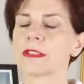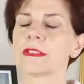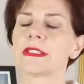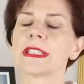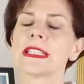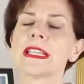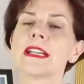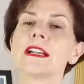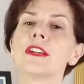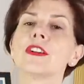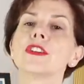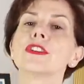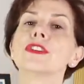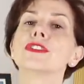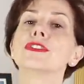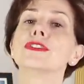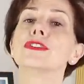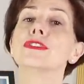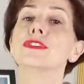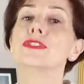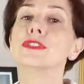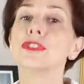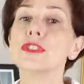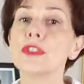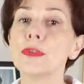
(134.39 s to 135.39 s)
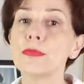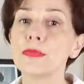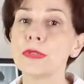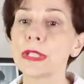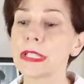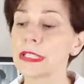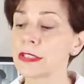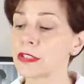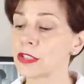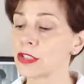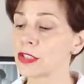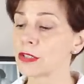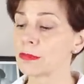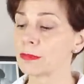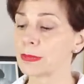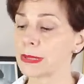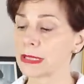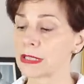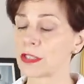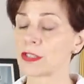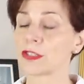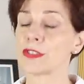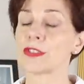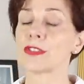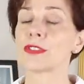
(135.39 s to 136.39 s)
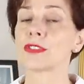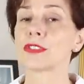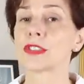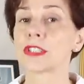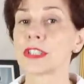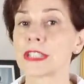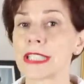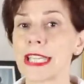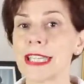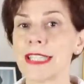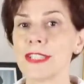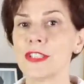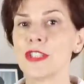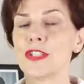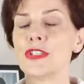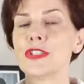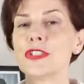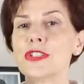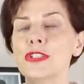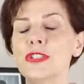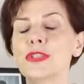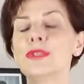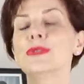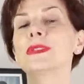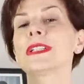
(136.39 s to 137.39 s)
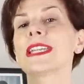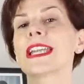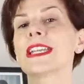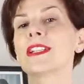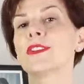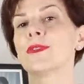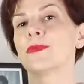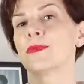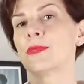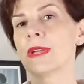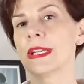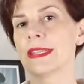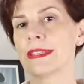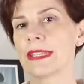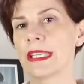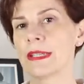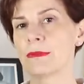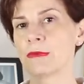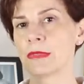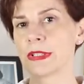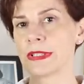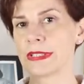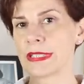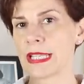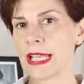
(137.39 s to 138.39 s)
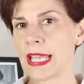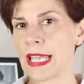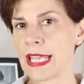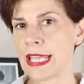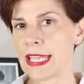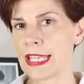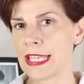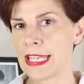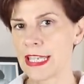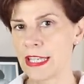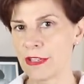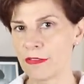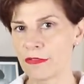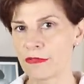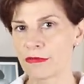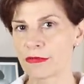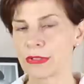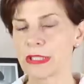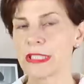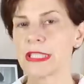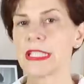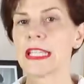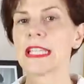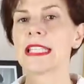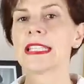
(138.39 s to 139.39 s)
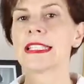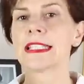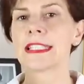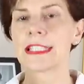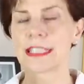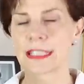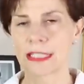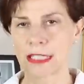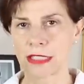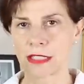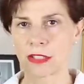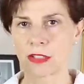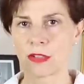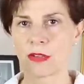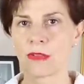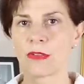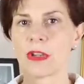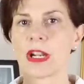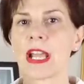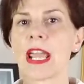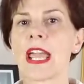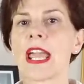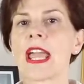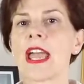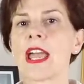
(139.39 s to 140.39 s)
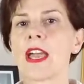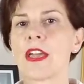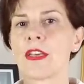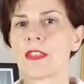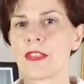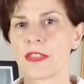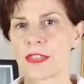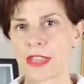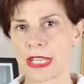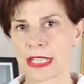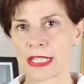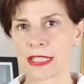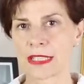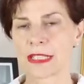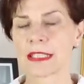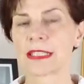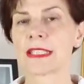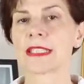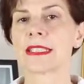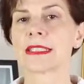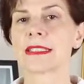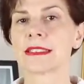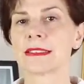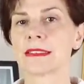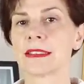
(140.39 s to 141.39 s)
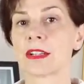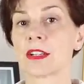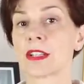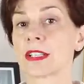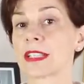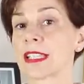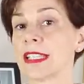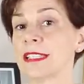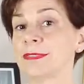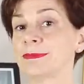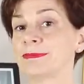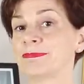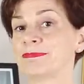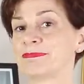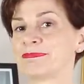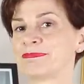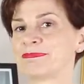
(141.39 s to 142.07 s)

They are a no-brainer because again, you can wear them with every single thing, okay?